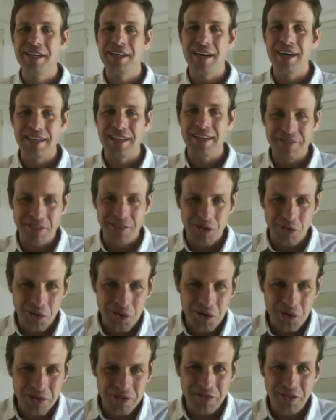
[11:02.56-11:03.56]
a different
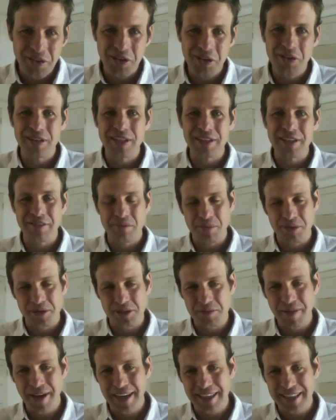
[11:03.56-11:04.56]
worldview, a different
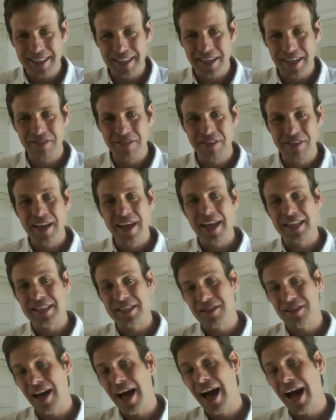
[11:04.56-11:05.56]
perspective, and
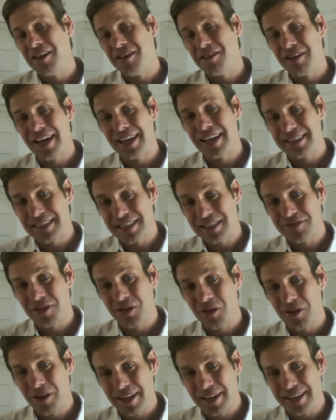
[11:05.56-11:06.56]
so how do you get
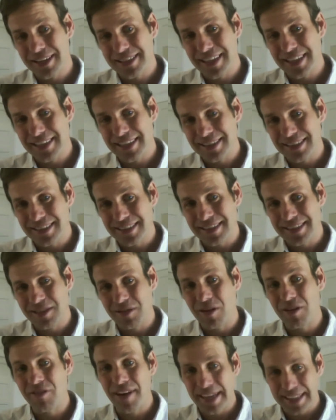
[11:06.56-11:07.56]
different organizations
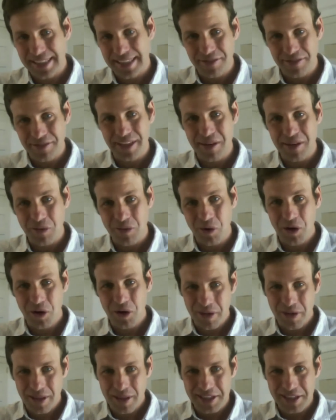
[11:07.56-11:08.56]
to effectively
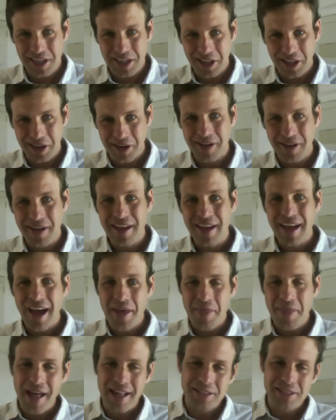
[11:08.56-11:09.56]
work with each other?
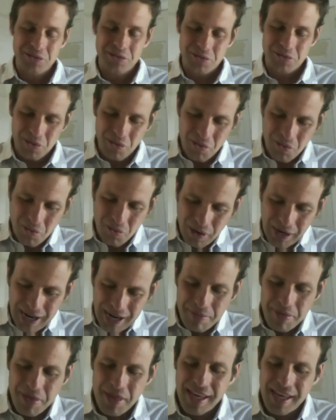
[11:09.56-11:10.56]
And that's what
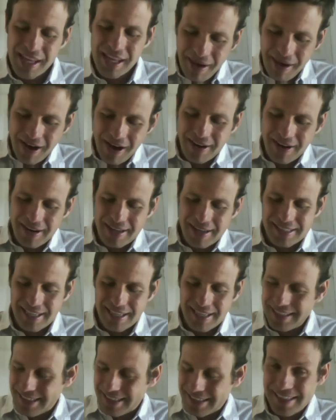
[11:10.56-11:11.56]
I'm thinking about as
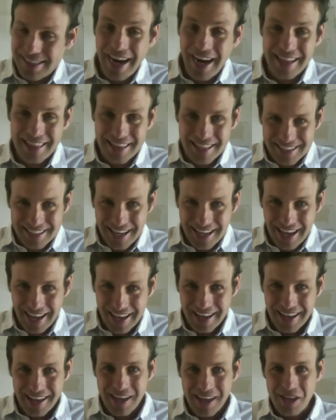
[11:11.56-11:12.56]
I design the
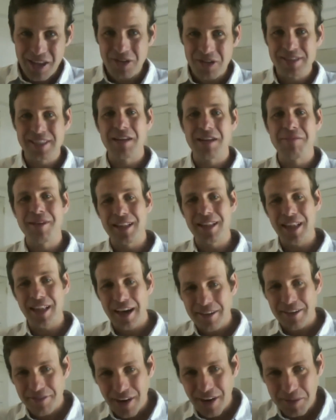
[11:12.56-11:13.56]
day. There's going to be a
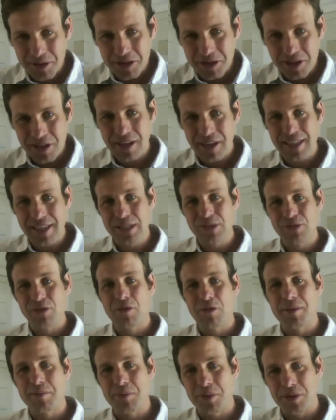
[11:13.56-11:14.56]
lot of opportunities for
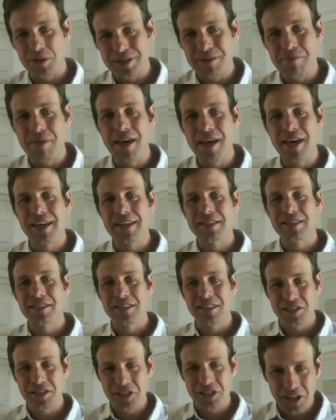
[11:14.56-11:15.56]
people to
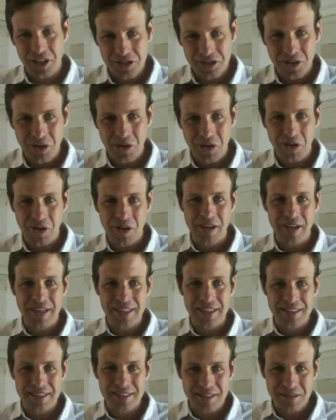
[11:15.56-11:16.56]
mix, share
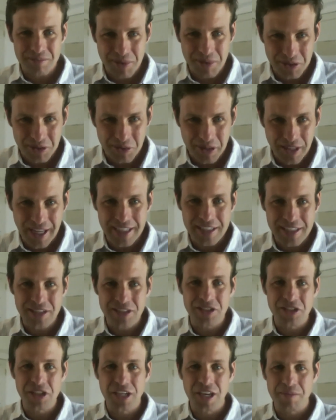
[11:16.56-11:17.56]
stories, build
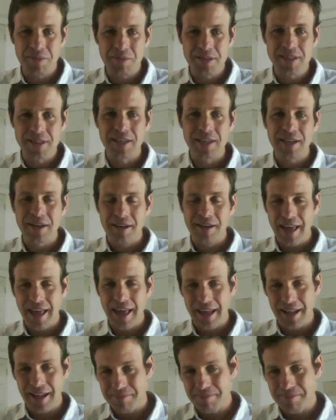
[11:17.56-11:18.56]
relationships,
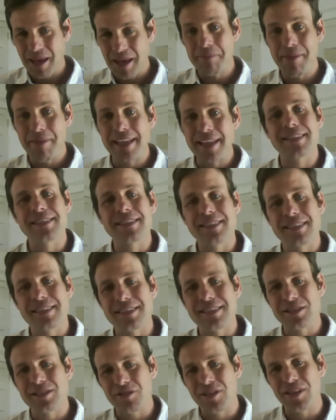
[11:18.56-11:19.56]
and make
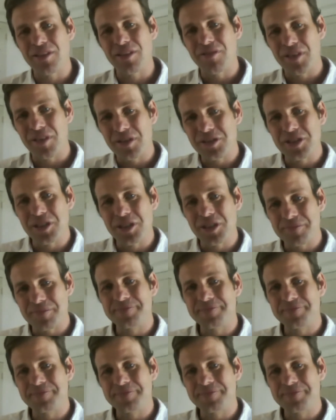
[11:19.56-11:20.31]
decisions for the future.